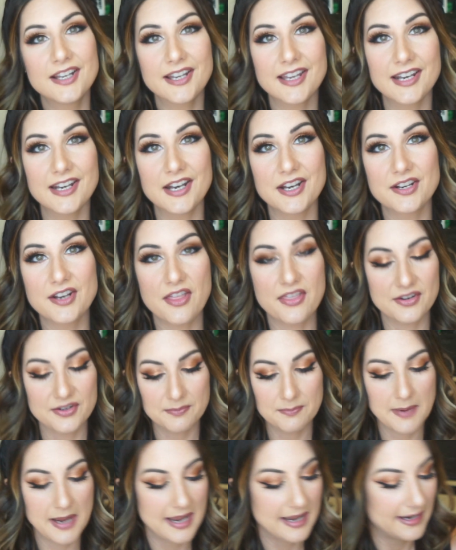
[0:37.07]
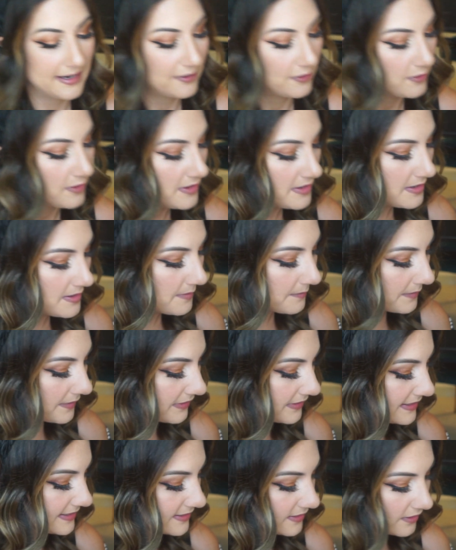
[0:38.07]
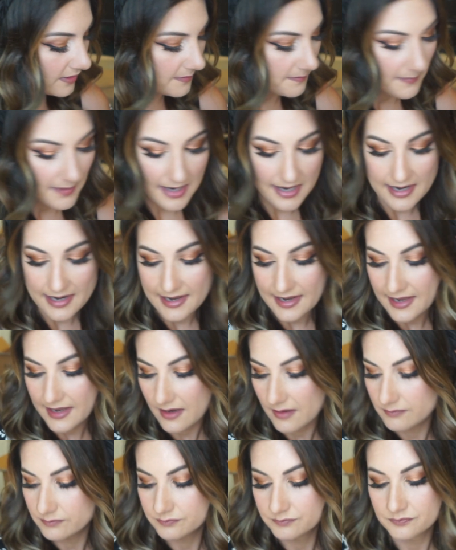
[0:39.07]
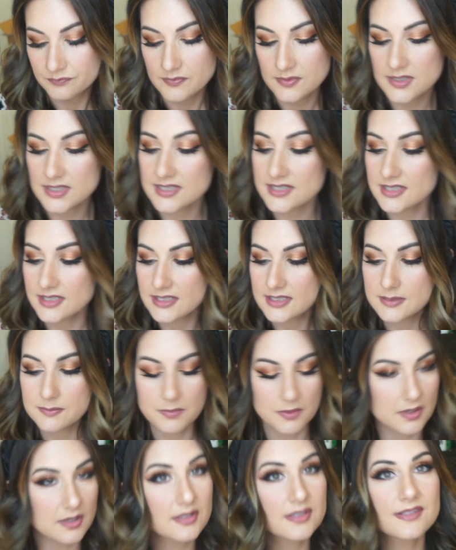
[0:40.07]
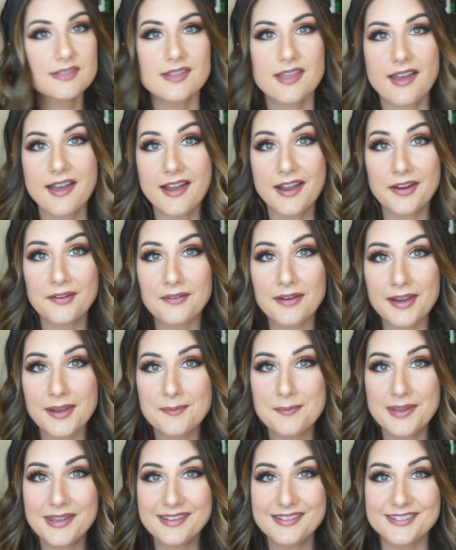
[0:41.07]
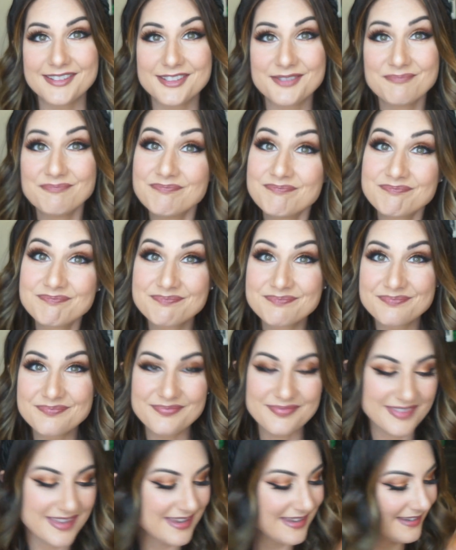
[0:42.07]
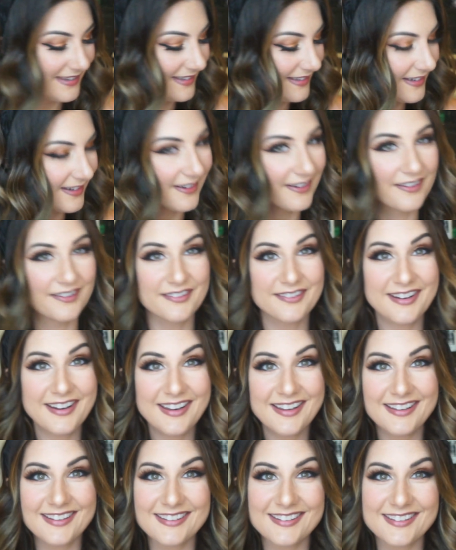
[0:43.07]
in another pile. But these are my six books that I recommend. All right.